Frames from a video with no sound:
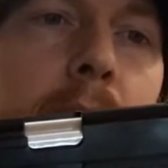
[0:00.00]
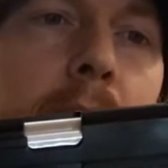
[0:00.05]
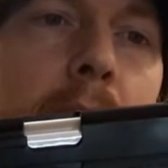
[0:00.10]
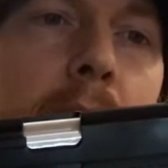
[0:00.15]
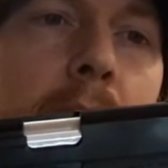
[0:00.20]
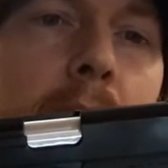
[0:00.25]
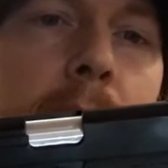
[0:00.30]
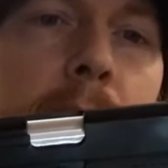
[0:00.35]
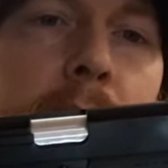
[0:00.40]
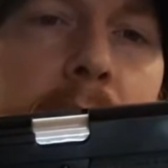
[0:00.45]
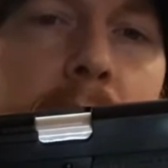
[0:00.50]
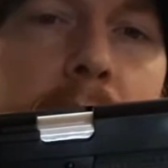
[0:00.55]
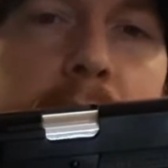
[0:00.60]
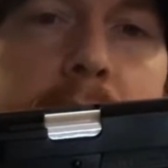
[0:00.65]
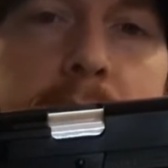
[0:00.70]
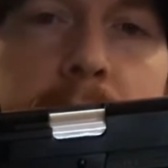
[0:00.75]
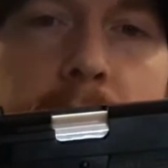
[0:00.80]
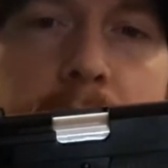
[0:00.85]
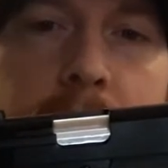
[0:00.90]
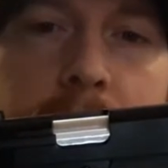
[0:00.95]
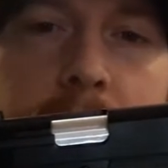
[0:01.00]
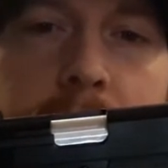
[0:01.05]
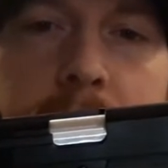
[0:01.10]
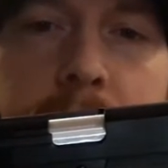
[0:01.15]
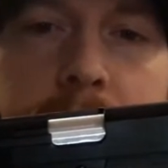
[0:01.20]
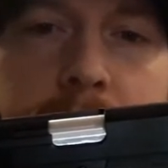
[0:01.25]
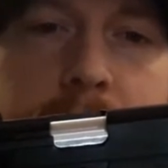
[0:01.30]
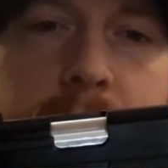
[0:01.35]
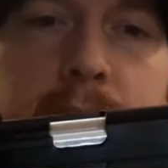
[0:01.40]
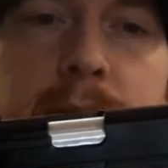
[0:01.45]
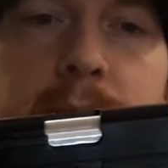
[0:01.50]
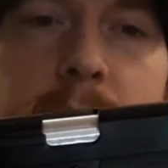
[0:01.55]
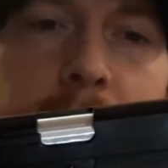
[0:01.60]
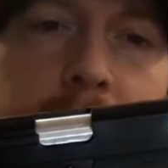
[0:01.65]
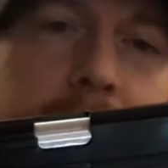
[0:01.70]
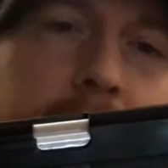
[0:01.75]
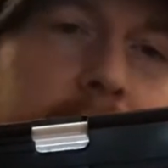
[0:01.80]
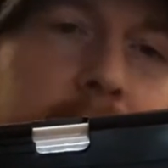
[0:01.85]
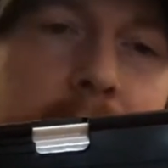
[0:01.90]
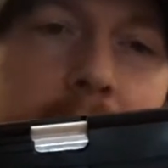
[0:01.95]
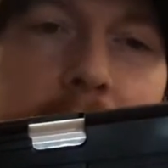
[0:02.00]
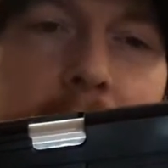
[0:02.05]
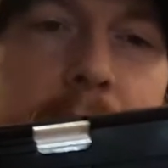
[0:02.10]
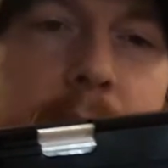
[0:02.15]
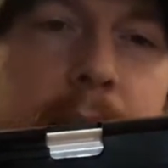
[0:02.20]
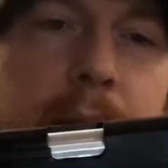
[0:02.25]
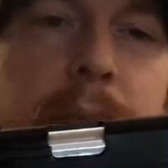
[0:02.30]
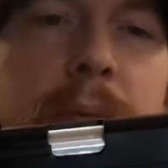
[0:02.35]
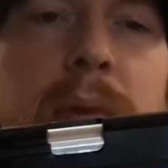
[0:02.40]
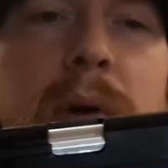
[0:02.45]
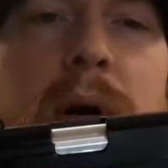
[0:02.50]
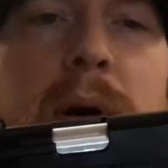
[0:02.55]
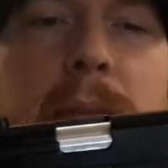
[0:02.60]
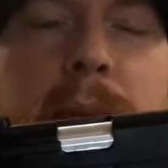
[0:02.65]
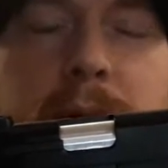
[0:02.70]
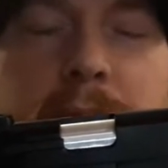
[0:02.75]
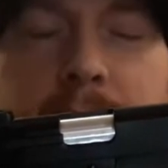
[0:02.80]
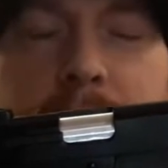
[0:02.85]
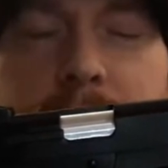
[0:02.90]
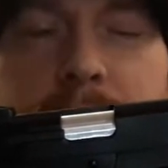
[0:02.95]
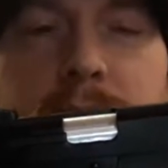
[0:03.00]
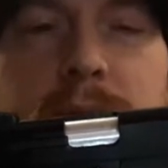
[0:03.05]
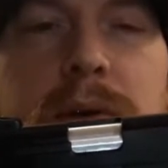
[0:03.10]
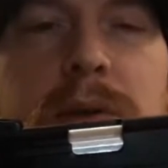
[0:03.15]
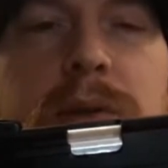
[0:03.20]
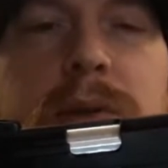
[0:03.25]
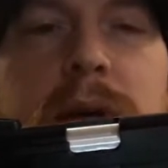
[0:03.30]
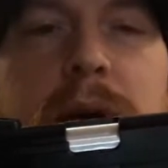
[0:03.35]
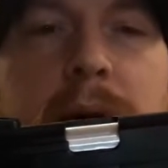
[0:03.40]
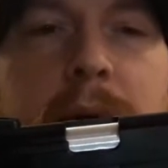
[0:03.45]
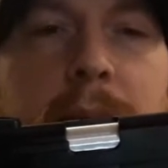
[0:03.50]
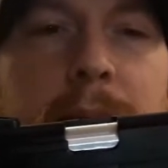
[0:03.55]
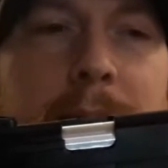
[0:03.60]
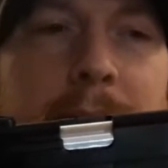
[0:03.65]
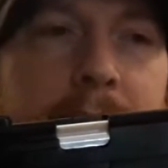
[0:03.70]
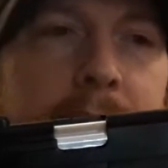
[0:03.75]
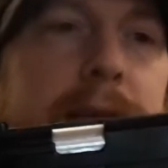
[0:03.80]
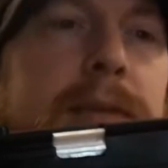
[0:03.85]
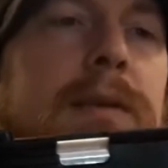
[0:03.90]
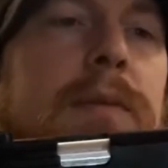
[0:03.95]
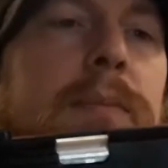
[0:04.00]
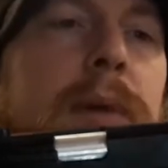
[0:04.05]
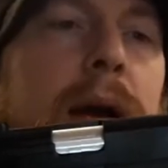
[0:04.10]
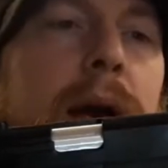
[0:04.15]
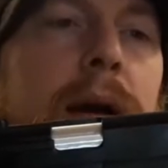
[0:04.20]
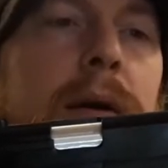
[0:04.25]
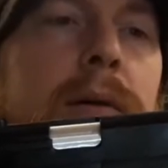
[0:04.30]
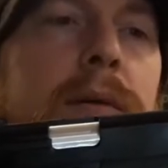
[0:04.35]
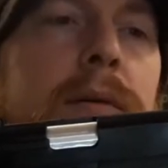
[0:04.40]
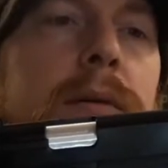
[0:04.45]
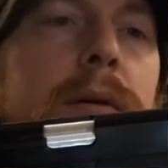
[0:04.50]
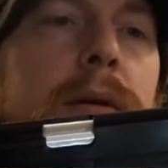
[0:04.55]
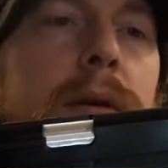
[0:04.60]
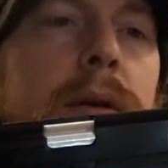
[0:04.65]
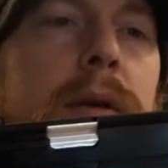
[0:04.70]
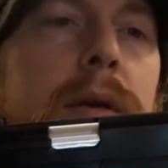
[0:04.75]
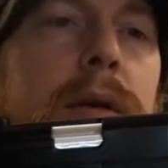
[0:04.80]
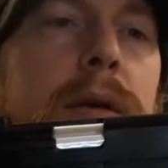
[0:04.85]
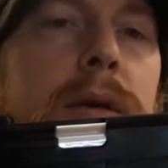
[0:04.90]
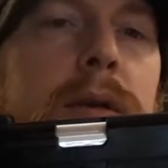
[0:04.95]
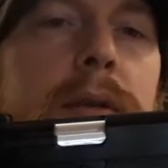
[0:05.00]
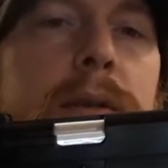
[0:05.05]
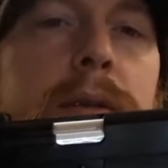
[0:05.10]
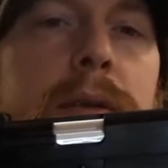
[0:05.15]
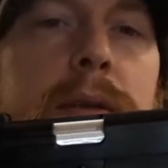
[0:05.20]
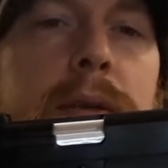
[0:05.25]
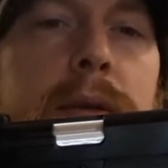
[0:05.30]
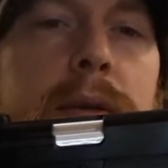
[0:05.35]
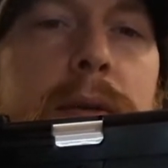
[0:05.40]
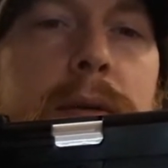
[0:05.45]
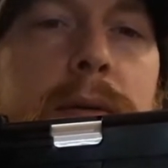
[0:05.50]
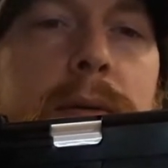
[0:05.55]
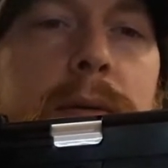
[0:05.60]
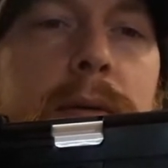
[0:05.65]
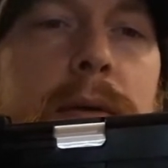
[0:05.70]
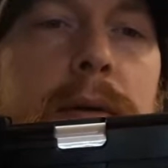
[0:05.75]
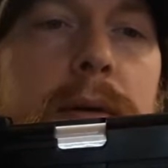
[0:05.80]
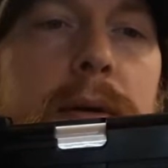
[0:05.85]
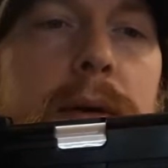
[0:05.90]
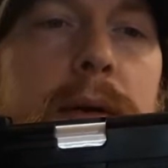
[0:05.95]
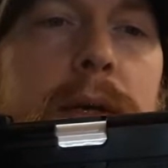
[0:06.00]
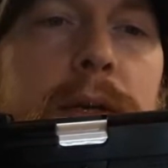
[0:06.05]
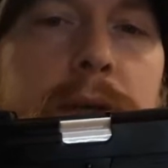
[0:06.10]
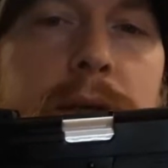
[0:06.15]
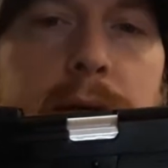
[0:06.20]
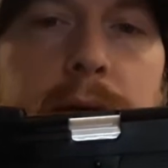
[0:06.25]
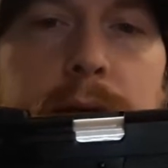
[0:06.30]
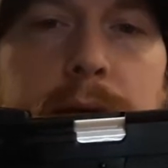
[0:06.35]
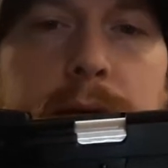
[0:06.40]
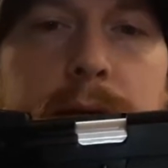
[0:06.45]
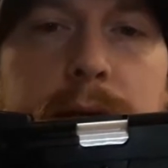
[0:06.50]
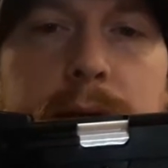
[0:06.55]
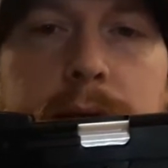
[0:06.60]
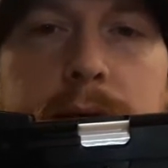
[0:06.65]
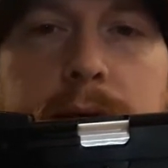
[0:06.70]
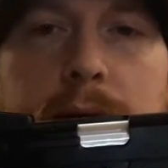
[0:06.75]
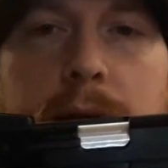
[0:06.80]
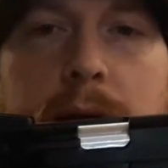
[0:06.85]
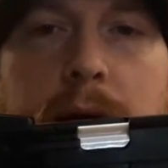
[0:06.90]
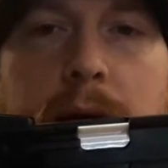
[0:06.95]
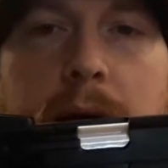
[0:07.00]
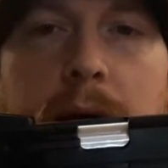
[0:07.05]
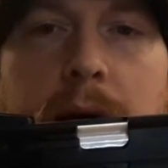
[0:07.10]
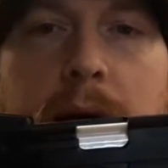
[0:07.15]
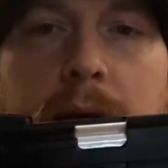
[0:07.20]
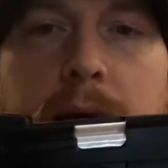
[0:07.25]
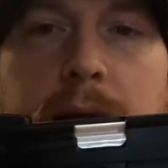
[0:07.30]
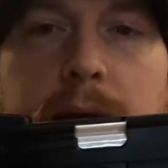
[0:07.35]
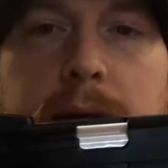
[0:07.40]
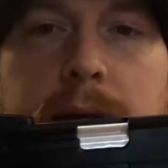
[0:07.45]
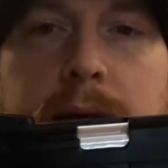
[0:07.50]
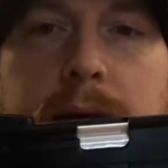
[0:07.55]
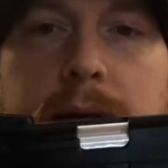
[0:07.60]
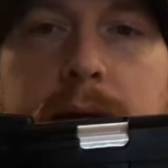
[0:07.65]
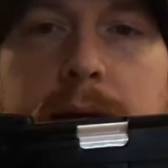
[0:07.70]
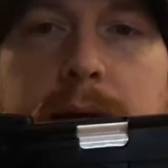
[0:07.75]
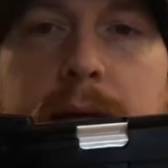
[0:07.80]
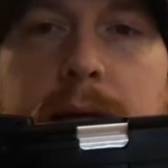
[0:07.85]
It'd be nice if I could tweak it that little bit more, but it's such a piss about to adjust, and